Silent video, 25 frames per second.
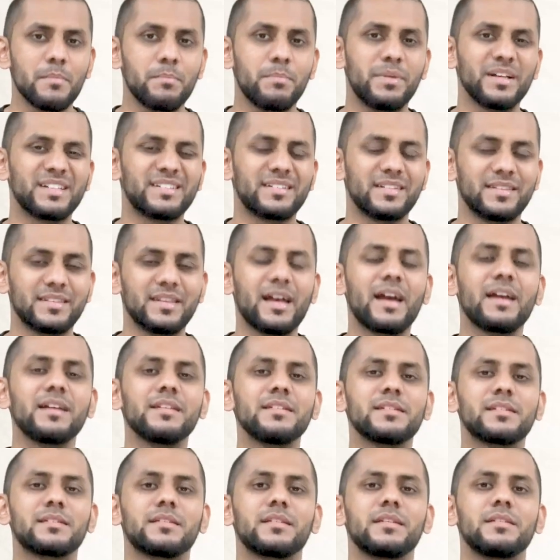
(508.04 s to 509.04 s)
but in that
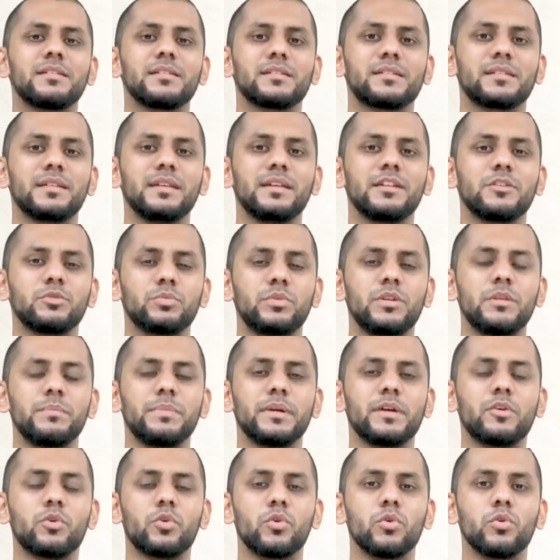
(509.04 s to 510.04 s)
instance, it will
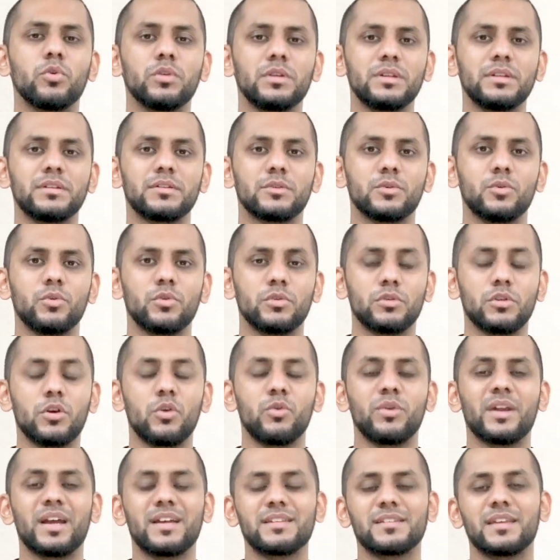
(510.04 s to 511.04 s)
be called or
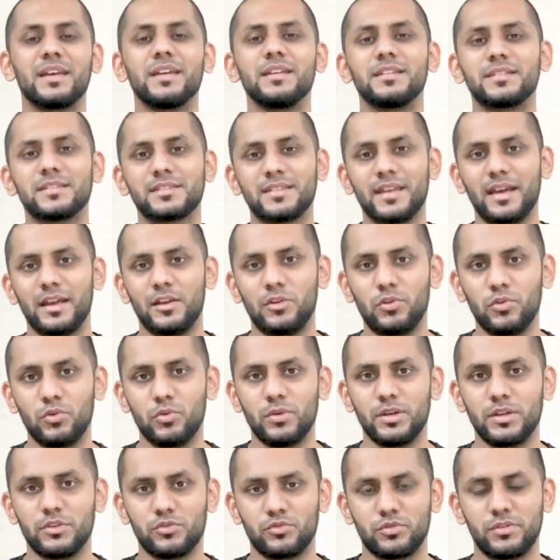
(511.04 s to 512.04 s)
known as a
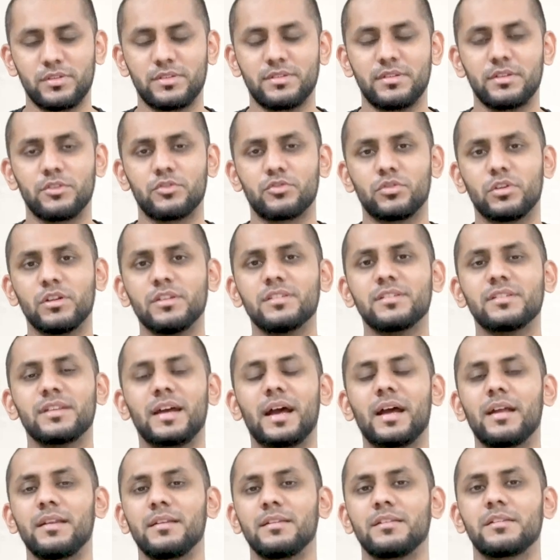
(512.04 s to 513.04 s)
settlor interested trust,
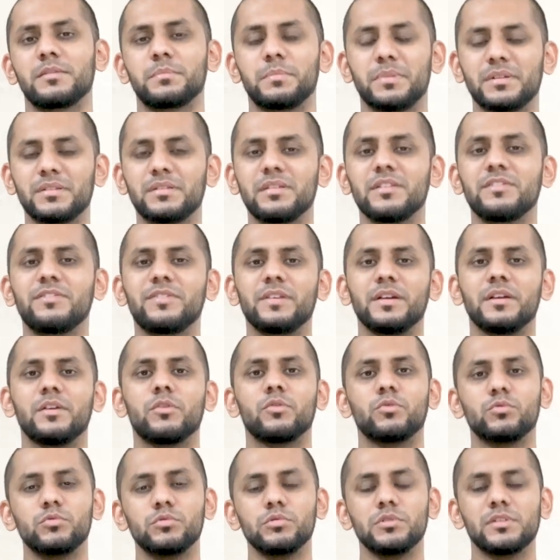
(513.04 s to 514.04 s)
and
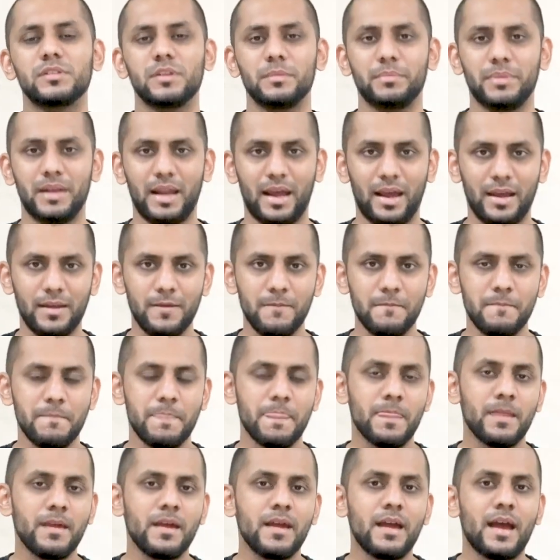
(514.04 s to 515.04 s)
specific rules apply.
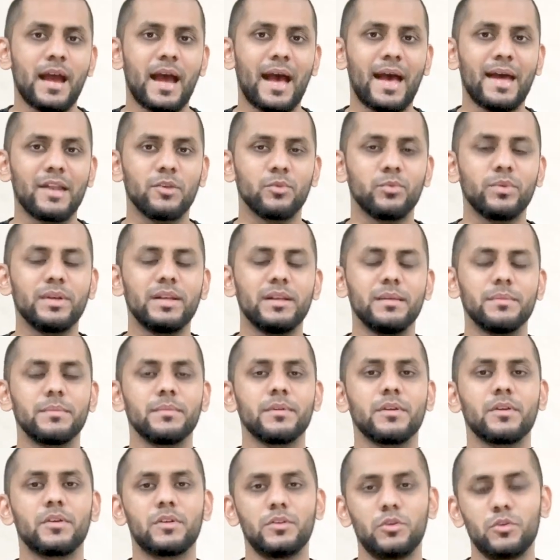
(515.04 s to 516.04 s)
And we'll
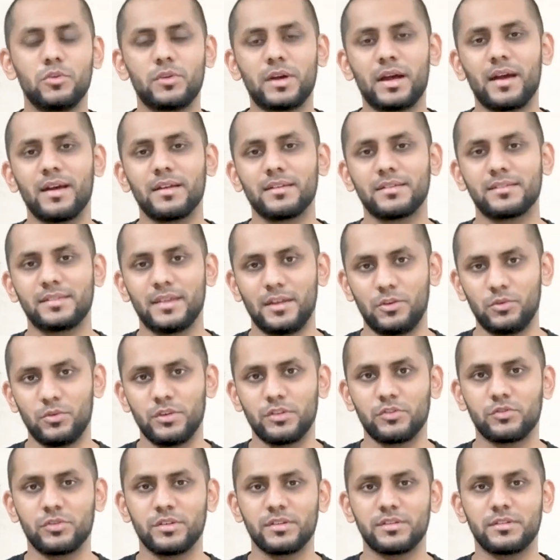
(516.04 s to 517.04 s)
look at settlor
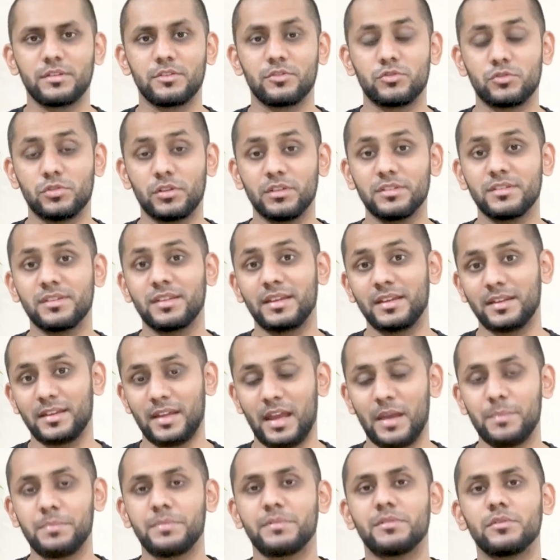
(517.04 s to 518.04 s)
interested trusts in
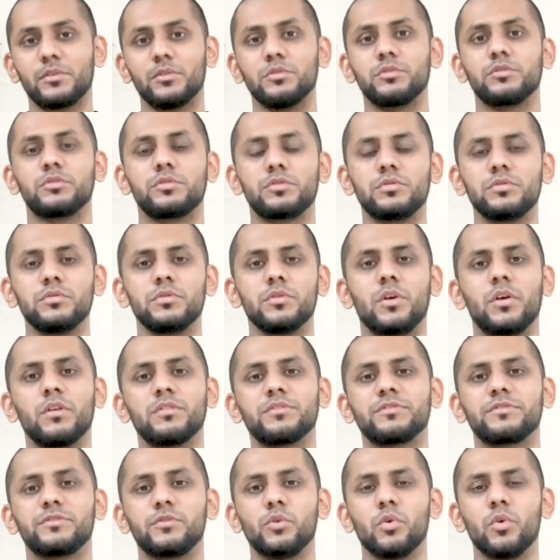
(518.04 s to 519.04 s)
episode 2 of
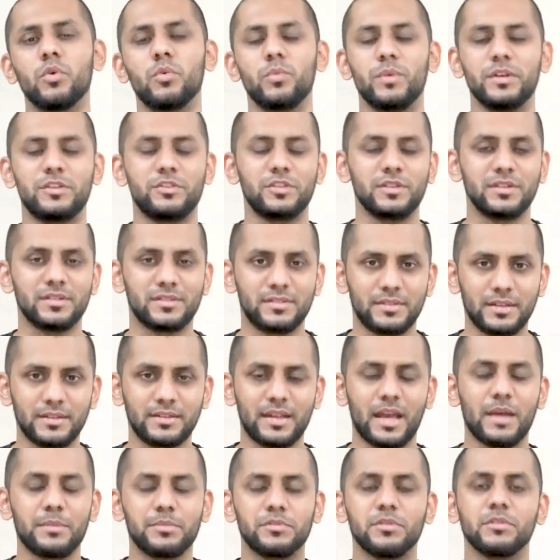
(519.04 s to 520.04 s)
4, which is the
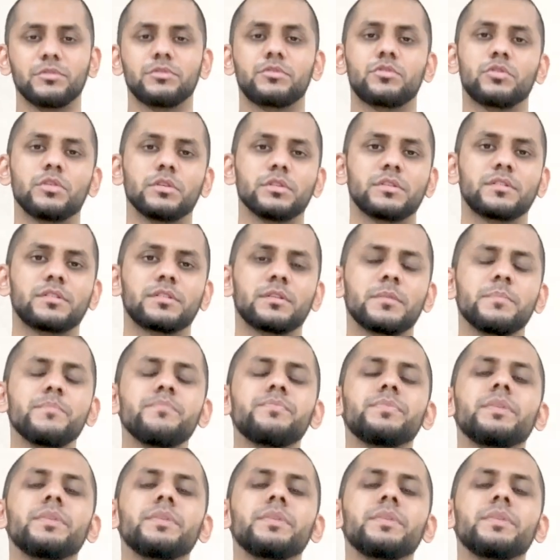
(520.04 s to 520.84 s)
types of trusts.